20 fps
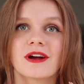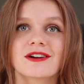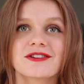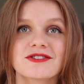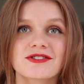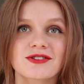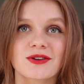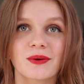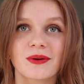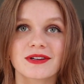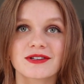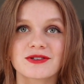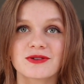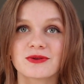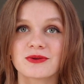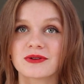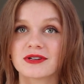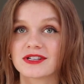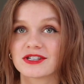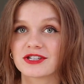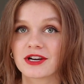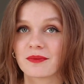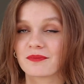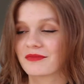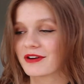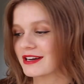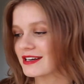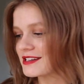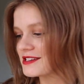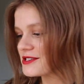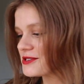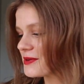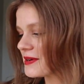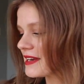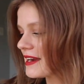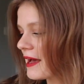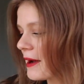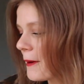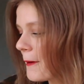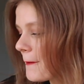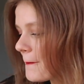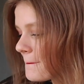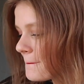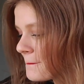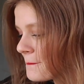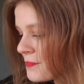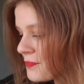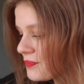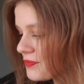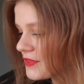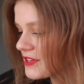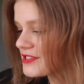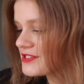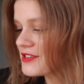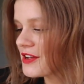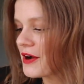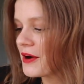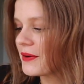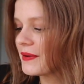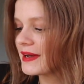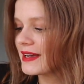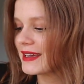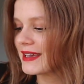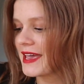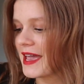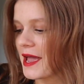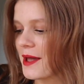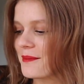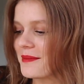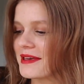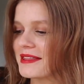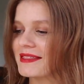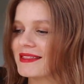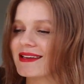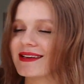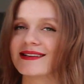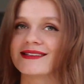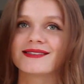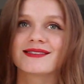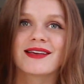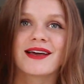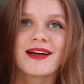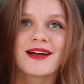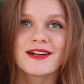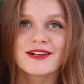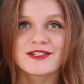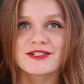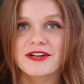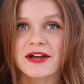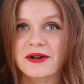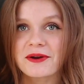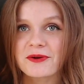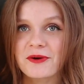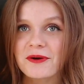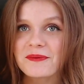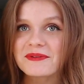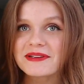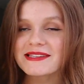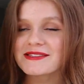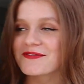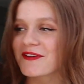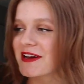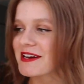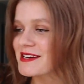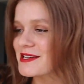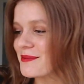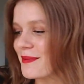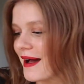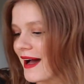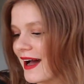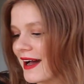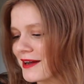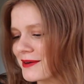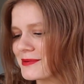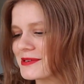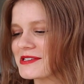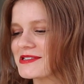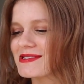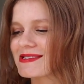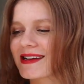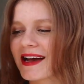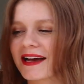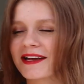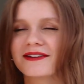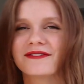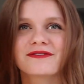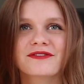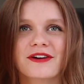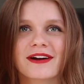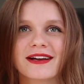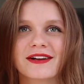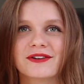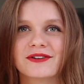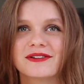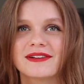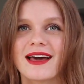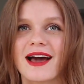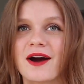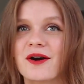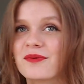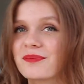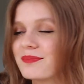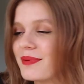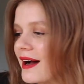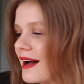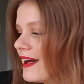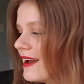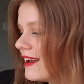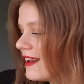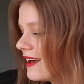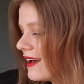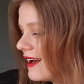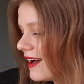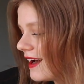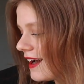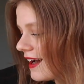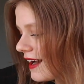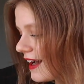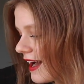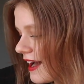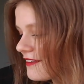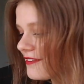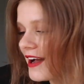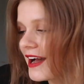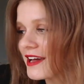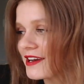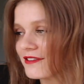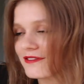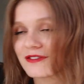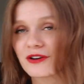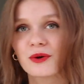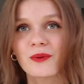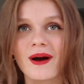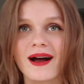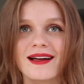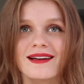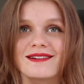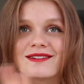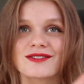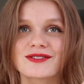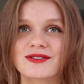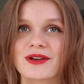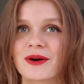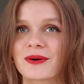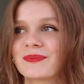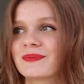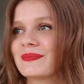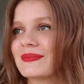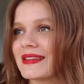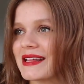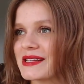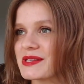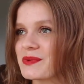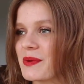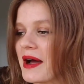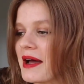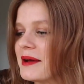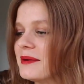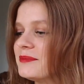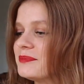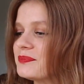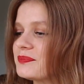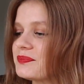are just going to jump right into it now. So it came in this ginormous Fendi bag, which is kind of crinkled now, but I've had it for a while, so that's why.